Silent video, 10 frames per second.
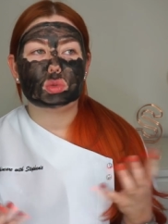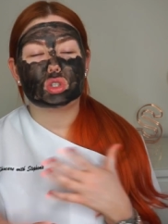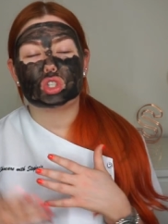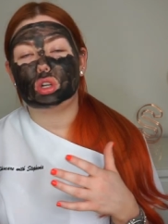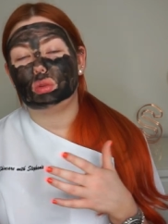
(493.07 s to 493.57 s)

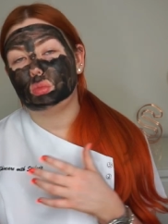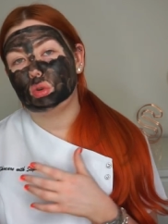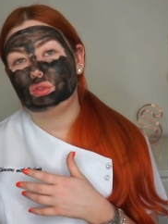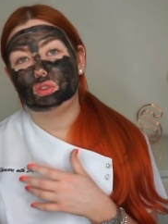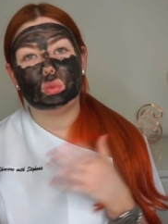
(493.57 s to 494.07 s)
because you're not
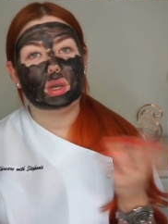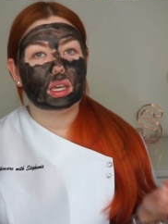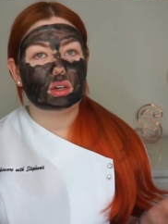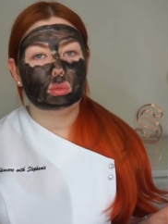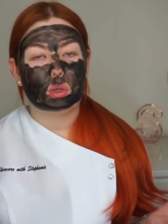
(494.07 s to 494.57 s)
off for
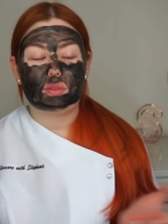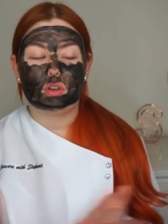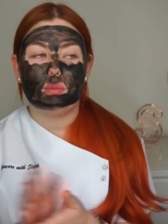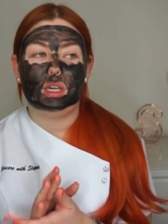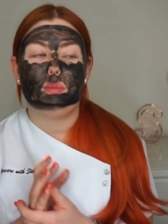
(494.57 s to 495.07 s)
work or whatever
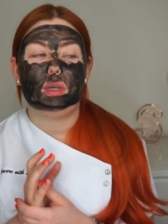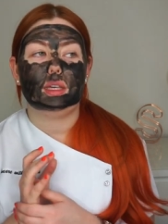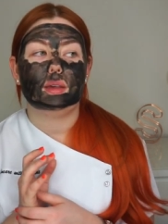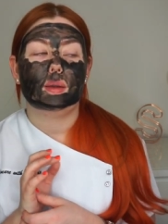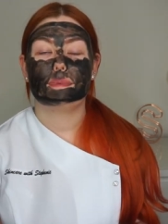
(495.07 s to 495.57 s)
it may be.